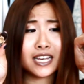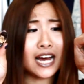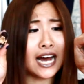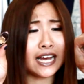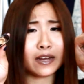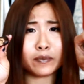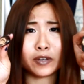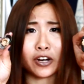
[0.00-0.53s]

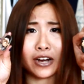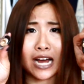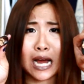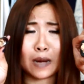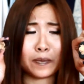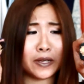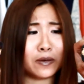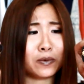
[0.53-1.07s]
I am not
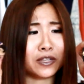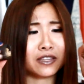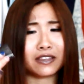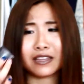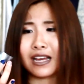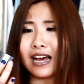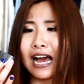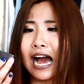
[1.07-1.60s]
happy with
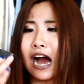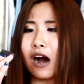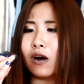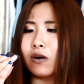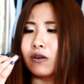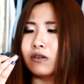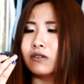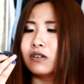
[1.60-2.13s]

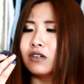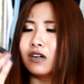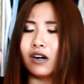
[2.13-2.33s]
how